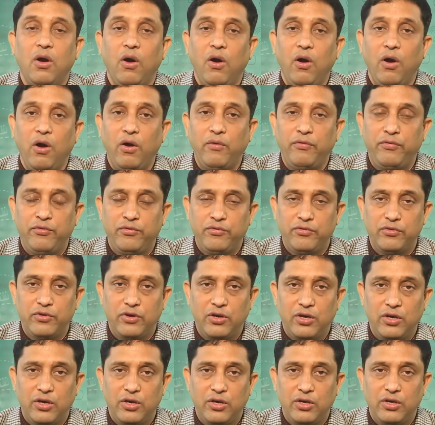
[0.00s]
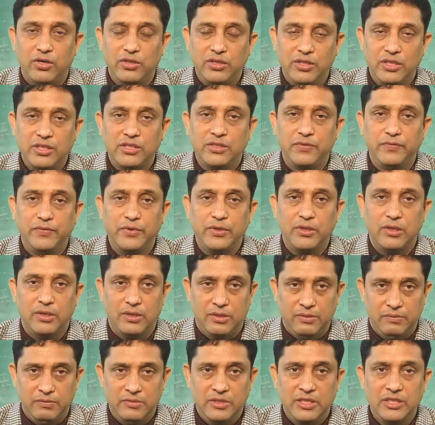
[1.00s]
of
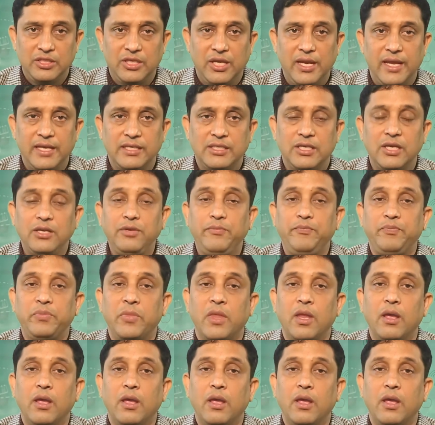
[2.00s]
this lesson.